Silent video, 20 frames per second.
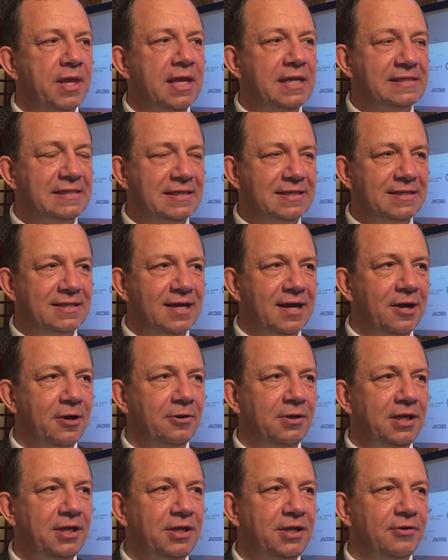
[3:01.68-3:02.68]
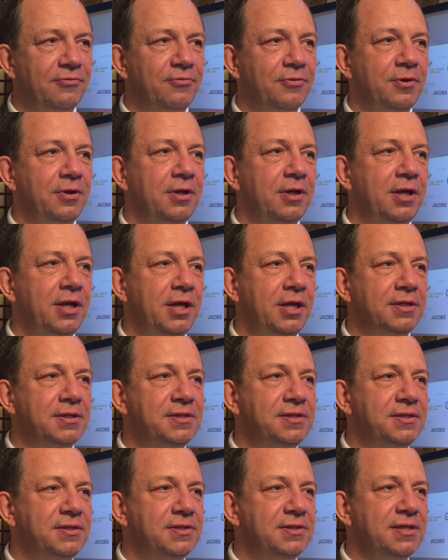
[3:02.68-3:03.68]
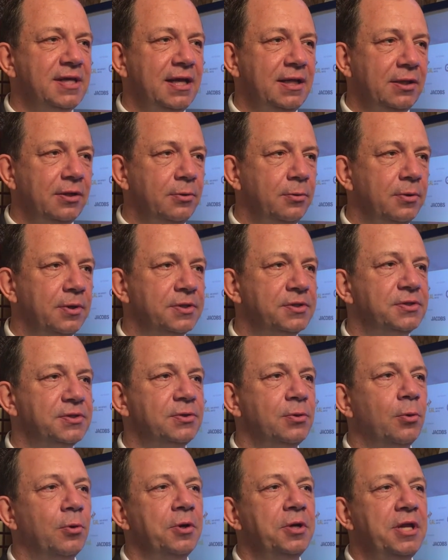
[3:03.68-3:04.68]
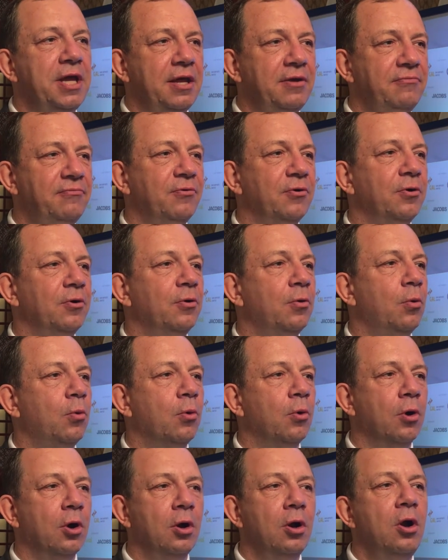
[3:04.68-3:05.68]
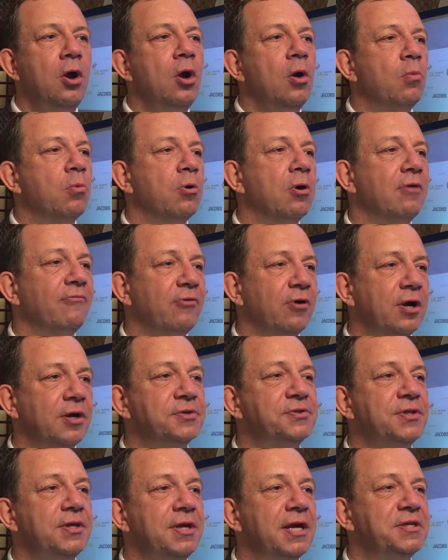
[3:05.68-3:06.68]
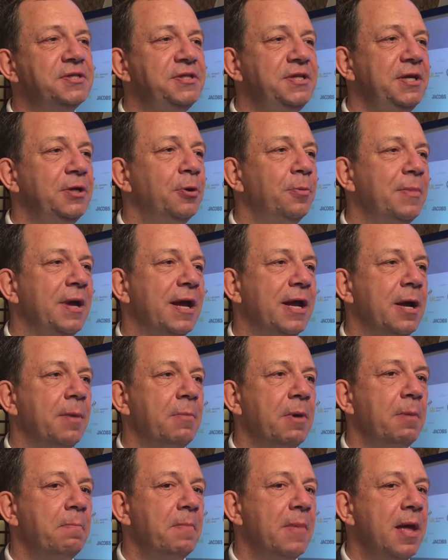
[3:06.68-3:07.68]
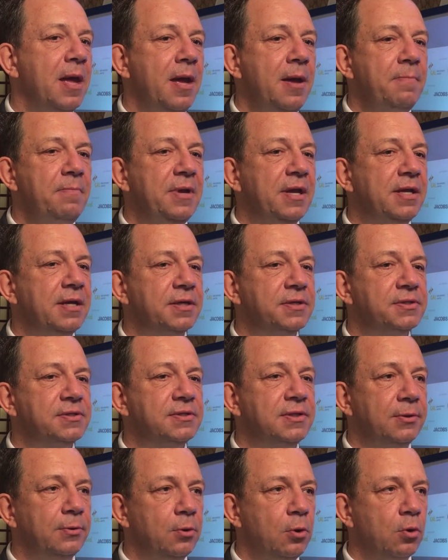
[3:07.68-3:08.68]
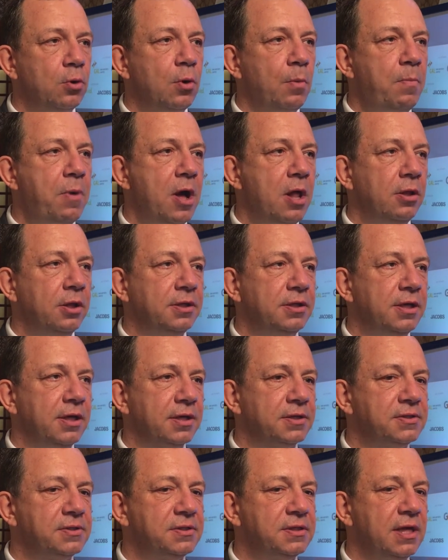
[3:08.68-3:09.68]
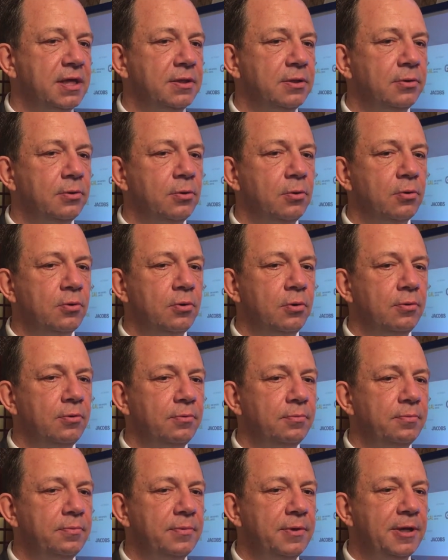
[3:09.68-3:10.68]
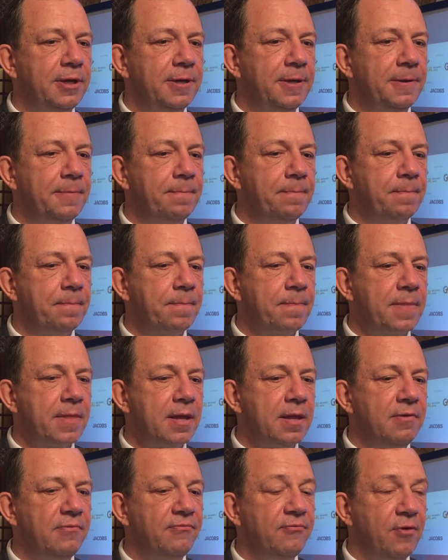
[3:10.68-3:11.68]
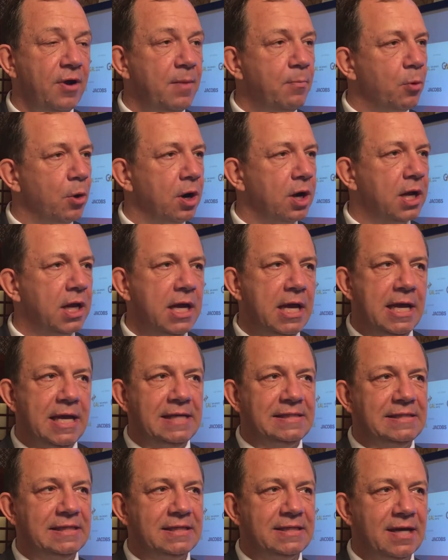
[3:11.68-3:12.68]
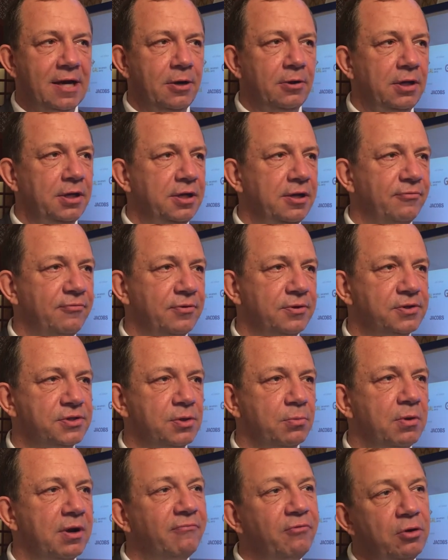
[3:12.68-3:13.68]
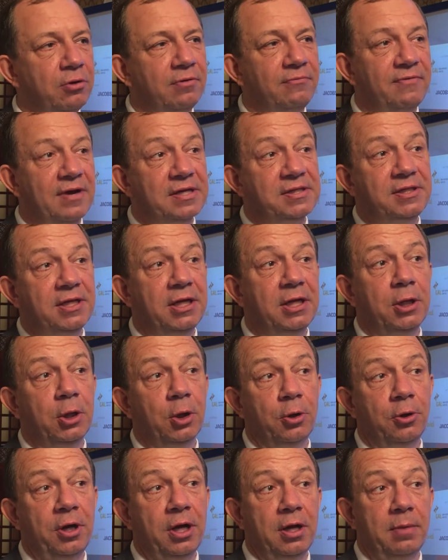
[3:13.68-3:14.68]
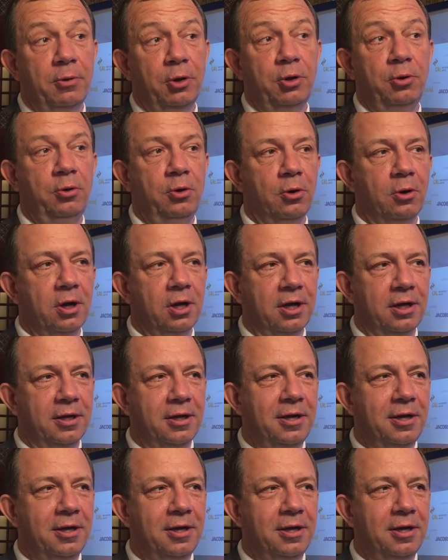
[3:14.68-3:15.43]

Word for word: is entirely different in St. Louis or Denver or wherever else the next deal may come up, because the local politics and the local framework is entirely different. So whatever you invest in learning about New York